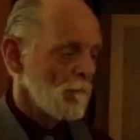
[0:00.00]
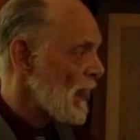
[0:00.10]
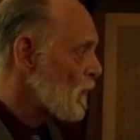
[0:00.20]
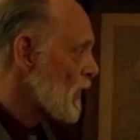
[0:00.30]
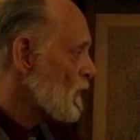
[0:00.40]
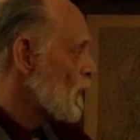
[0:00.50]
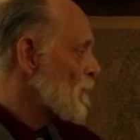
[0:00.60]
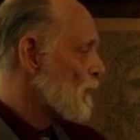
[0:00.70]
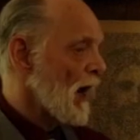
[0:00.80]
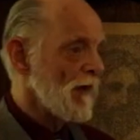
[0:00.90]
By the way, the
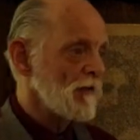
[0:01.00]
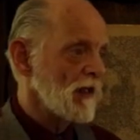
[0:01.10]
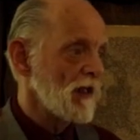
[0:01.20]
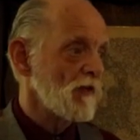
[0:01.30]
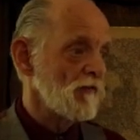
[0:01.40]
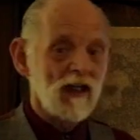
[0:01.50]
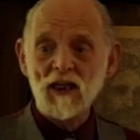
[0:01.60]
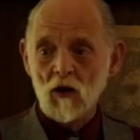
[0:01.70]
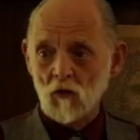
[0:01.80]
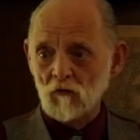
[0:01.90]
word private is
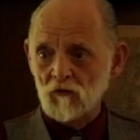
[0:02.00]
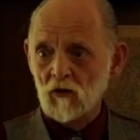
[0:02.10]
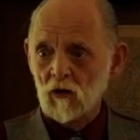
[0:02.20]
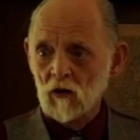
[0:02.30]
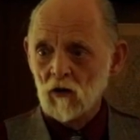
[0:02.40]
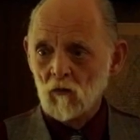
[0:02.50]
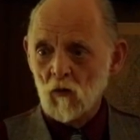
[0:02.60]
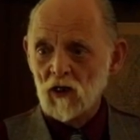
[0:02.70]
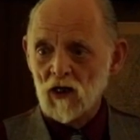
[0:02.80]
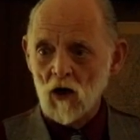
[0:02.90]
idios,
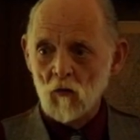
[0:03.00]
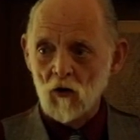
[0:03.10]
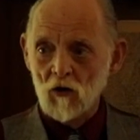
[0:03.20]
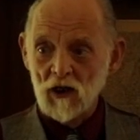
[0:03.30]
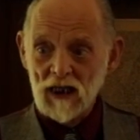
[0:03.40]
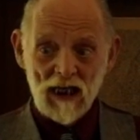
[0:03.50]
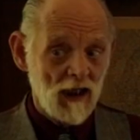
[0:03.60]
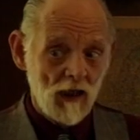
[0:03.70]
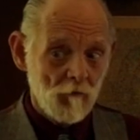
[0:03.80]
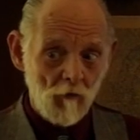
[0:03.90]
where we get our word
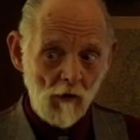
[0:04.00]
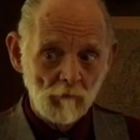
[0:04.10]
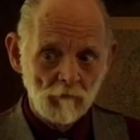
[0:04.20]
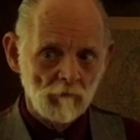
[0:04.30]
idiot from.